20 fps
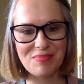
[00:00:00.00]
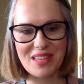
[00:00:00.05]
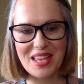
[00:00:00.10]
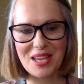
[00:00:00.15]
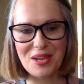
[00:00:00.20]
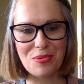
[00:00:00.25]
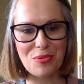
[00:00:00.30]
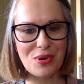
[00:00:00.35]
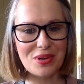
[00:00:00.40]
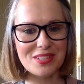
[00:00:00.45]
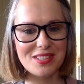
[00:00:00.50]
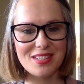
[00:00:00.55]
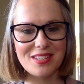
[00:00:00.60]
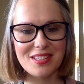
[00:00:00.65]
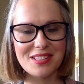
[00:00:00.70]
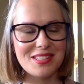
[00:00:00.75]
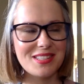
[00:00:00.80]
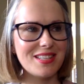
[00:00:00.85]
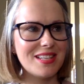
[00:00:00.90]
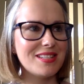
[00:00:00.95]
He wanted
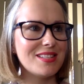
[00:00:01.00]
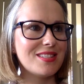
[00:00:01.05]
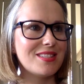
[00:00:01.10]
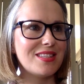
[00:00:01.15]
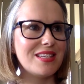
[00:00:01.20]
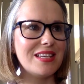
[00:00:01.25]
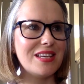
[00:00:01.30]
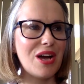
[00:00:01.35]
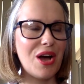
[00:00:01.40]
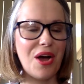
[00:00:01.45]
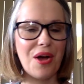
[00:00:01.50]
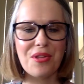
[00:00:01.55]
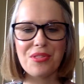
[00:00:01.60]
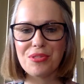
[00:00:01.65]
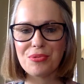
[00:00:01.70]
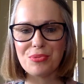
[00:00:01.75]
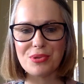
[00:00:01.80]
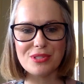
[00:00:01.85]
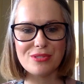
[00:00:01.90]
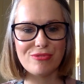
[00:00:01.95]
us since the
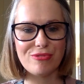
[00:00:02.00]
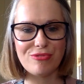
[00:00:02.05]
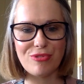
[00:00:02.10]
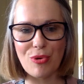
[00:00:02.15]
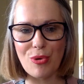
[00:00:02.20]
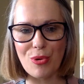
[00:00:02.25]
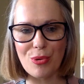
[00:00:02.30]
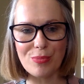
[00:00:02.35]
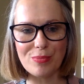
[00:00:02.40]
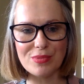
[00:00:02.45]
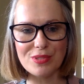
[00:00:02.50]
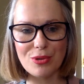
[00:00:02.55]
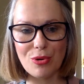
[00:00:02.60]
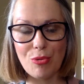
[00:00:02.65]
earth was formed,